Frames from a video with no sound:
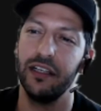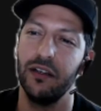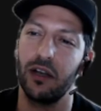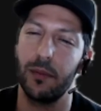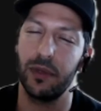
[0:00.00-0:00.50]

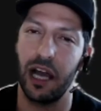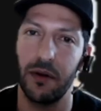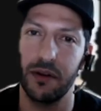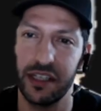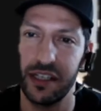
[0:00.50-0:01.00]
know, a couple
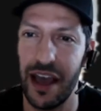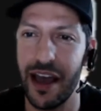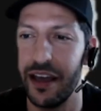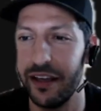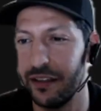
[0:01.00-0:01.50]
hours a
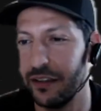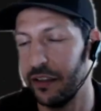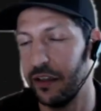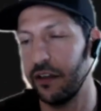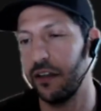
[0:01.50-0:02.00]
day, and,
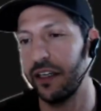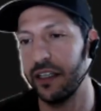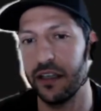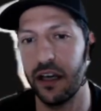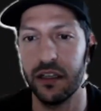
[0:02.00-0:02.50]
you know, it'll
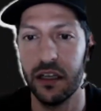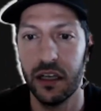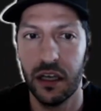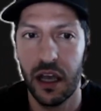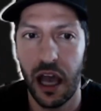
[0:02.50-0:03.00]
get done.
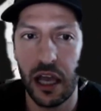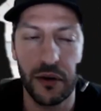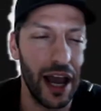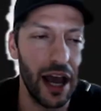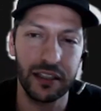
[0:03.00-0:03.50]
And in
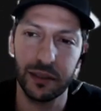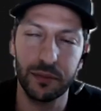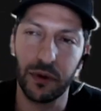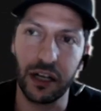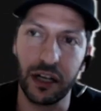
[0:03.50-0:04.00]
reality,
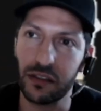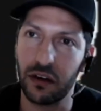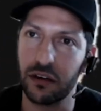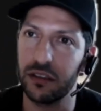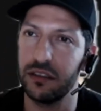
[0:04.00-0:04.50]
products
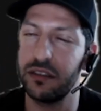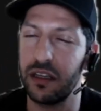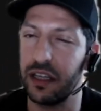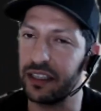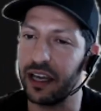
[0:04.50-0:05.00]
aren't done
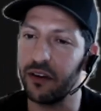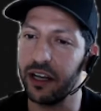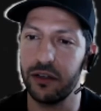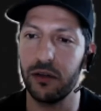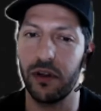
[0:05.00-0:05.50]
like that,
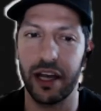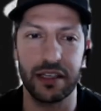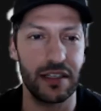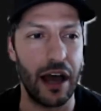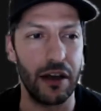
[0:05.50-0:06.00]
right? Google
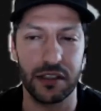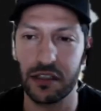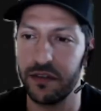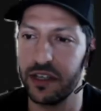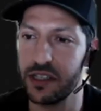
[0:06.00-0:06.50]
has
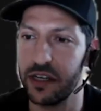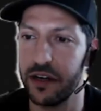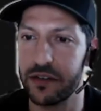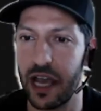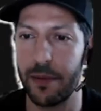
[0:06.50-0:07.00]
thousands of
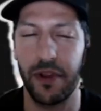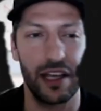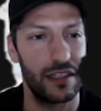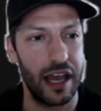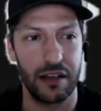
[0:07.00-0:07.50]
engineers. Apple
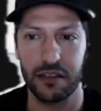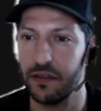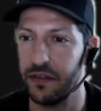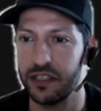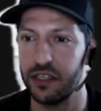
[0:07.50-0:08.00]
has thousands
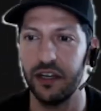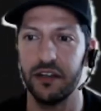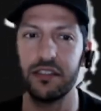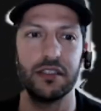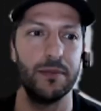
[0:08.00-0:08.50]
of
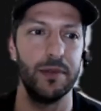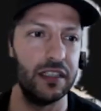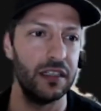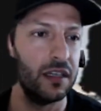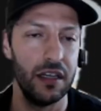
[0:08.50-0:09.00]
engineers. I
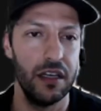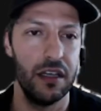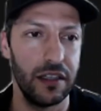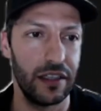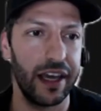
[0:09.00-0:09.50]
mean,
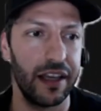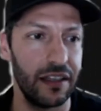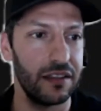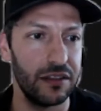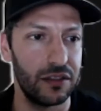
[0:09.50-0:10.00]
you can't
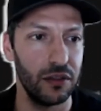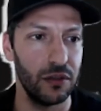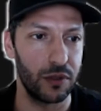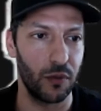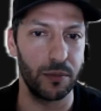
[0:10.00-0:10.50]
do
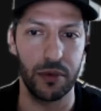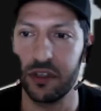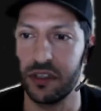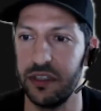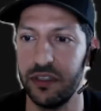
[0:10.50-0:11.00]
with one
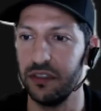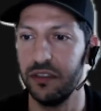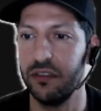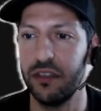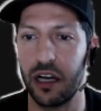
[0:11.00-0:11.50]
person.
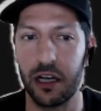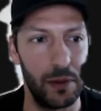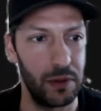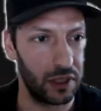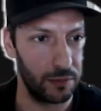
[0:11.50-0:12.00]
You're not going to
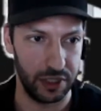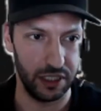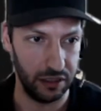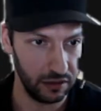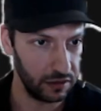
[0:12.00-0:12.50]
be able to
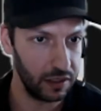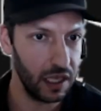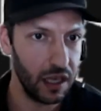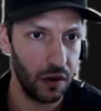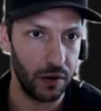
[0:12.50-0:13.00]
compete
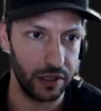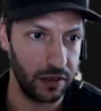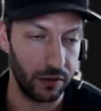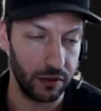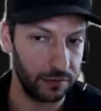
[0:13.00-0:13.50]
or,
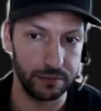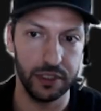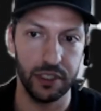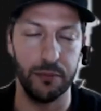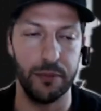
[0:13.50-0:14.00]
or,
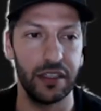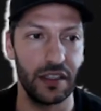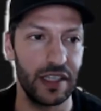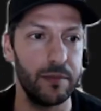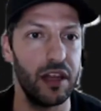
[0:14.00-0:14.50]
you know, be on the
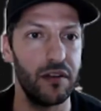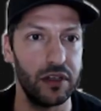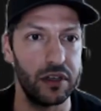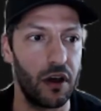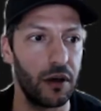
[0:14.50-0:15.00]
same
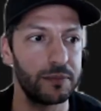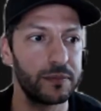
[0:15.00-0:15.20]
level at all.